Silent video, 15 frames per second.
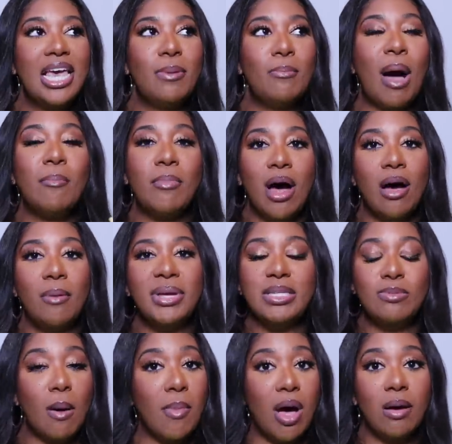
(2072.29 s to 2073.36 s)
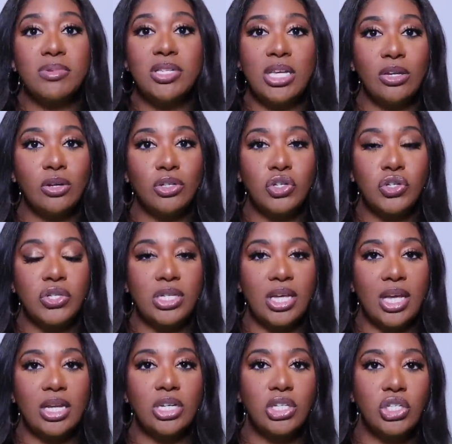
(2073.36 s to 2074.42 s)
My mom, it's my mom's signature
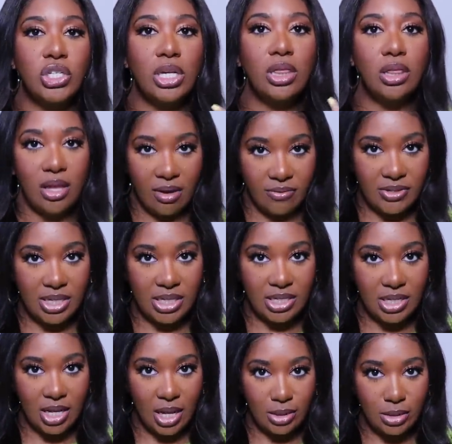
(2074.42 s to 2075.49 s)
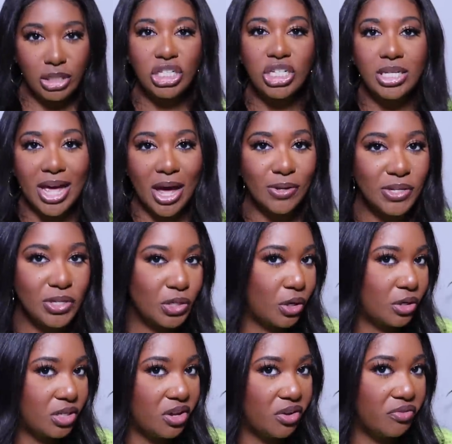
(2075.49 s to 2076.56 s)
scent. She loves this scent. She douses
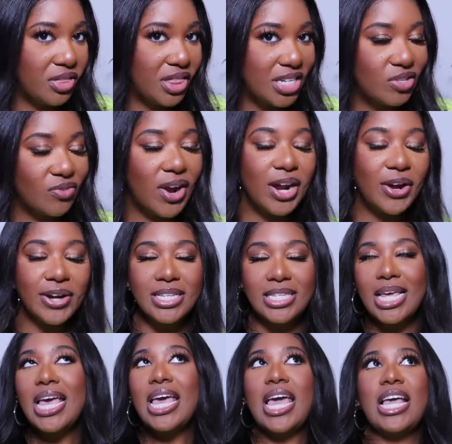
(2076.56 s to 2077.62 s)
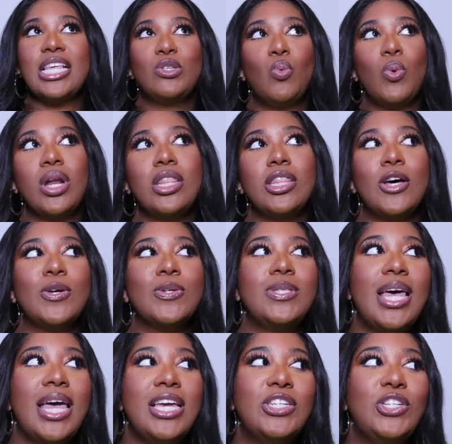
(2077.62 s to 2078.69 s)
herself in this fragrance. It's one of those
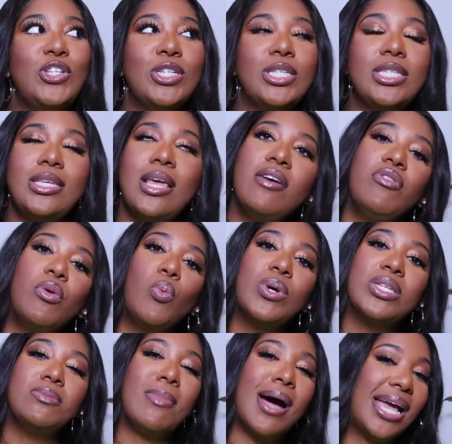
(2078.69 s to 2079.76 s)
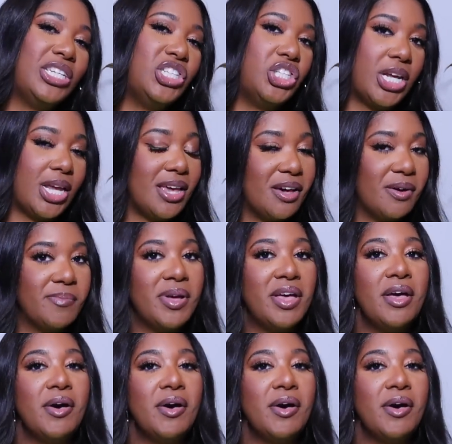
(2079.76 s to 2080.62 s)
that it just never was my jam.